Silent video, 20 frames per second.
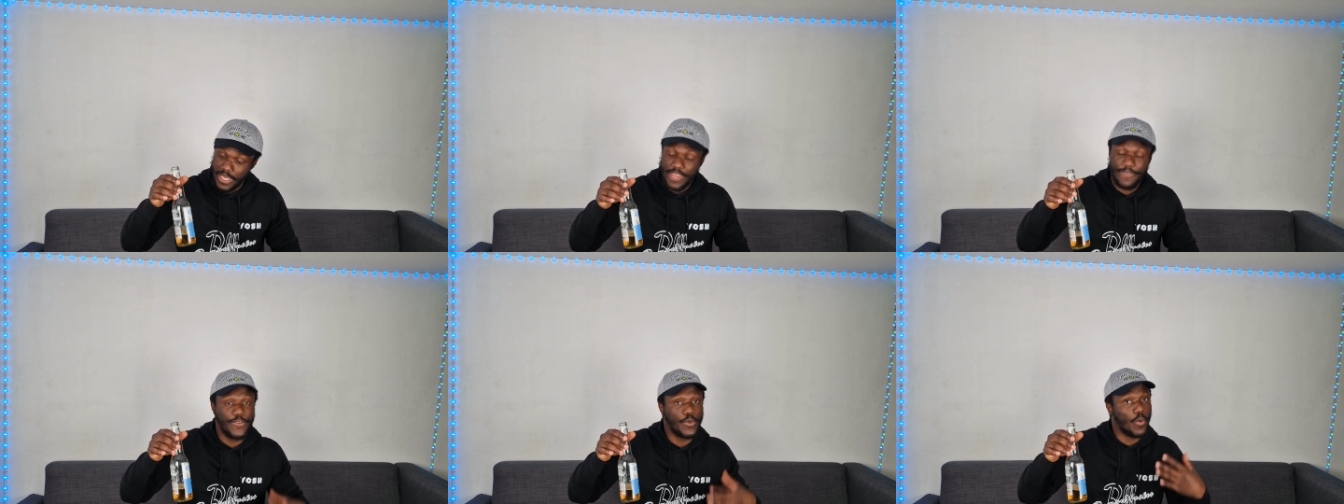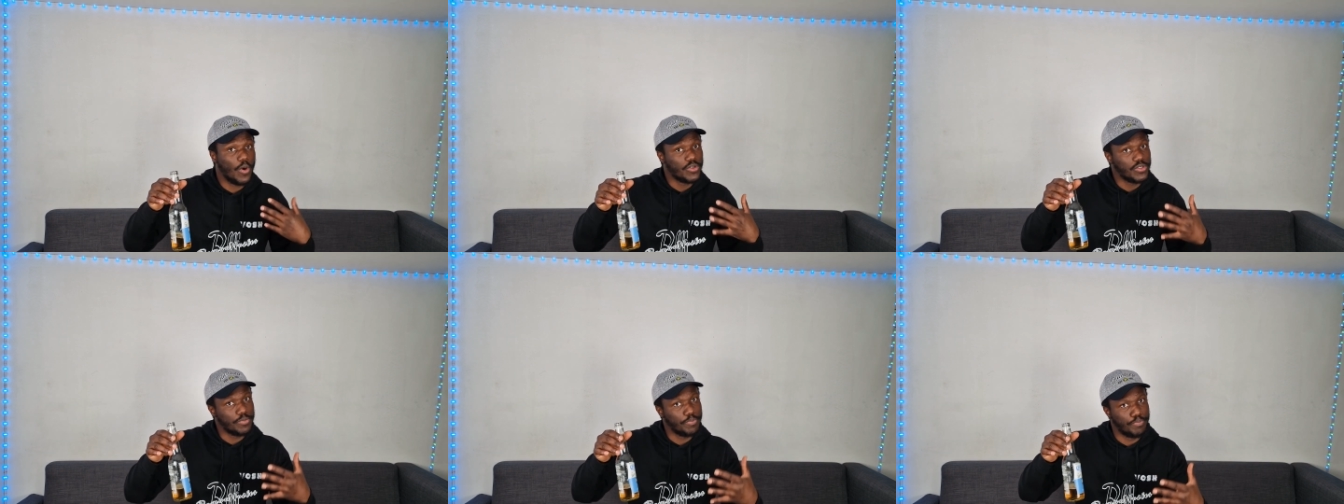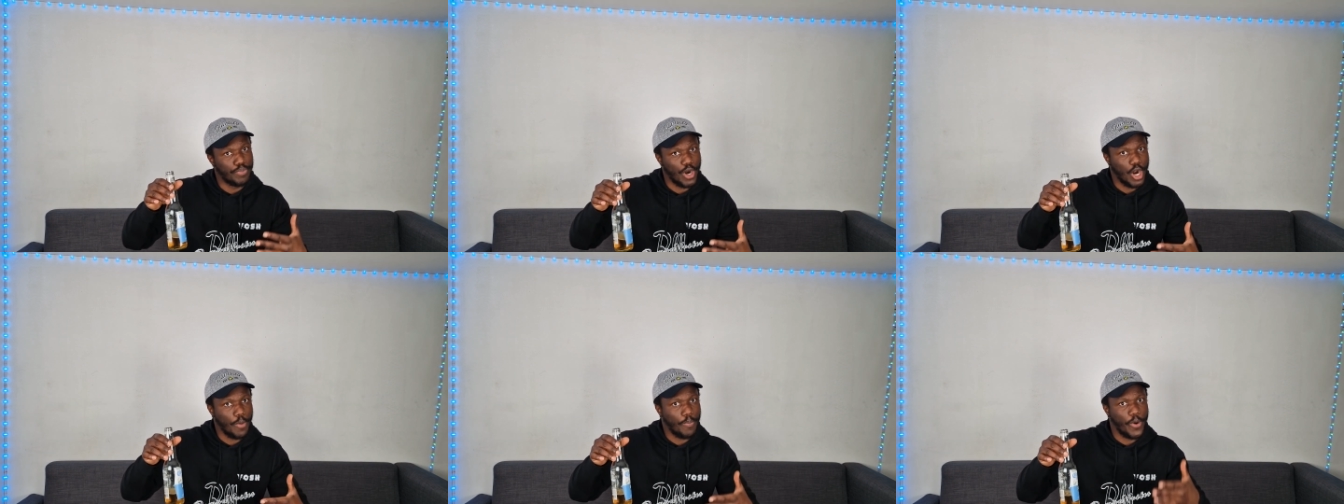If you want to
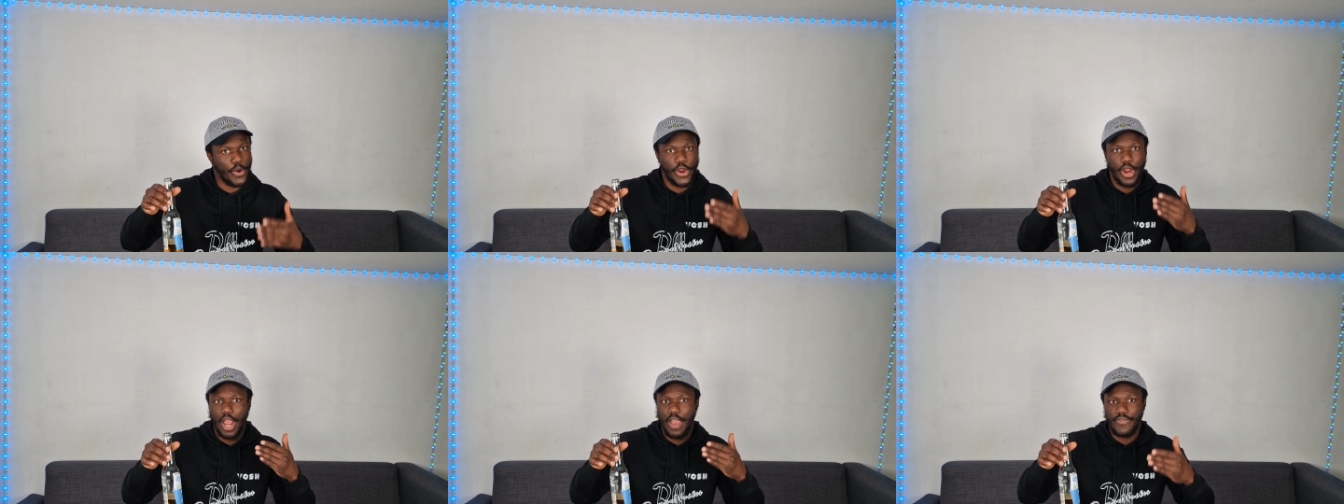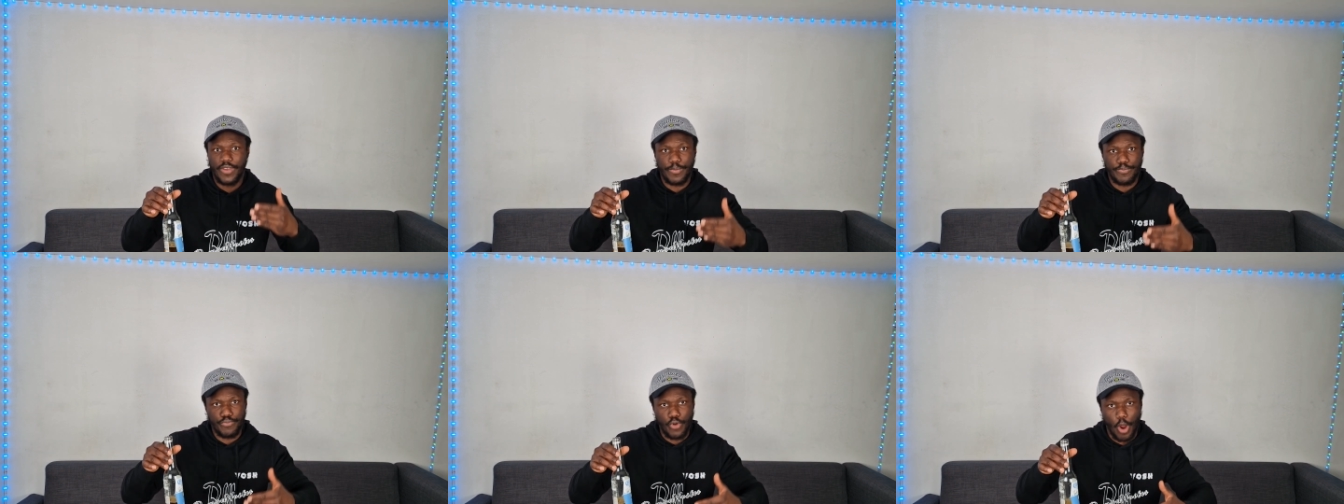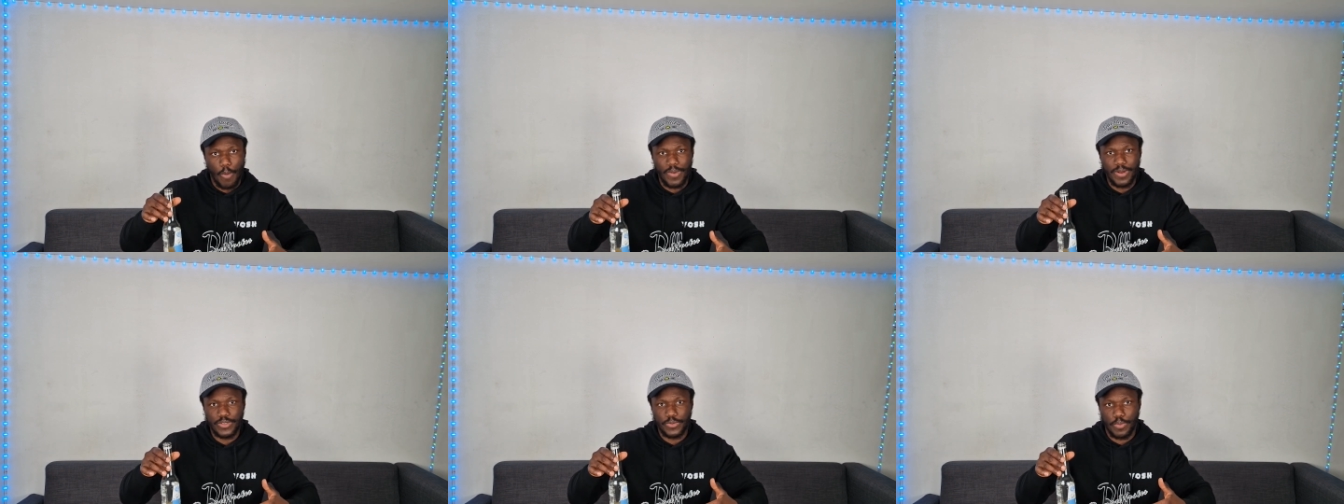burp or you're having
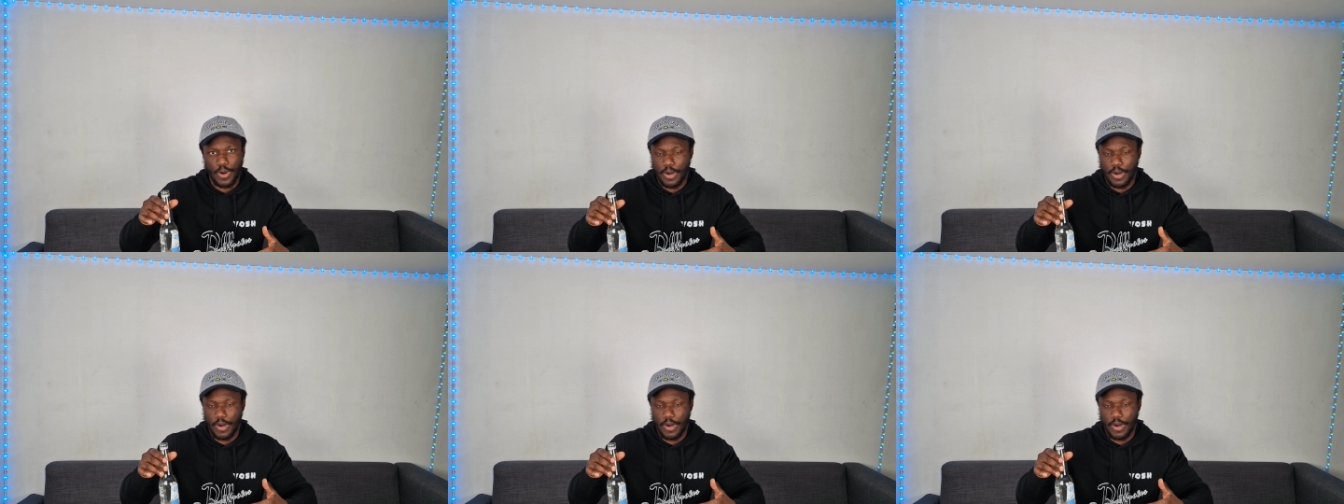problems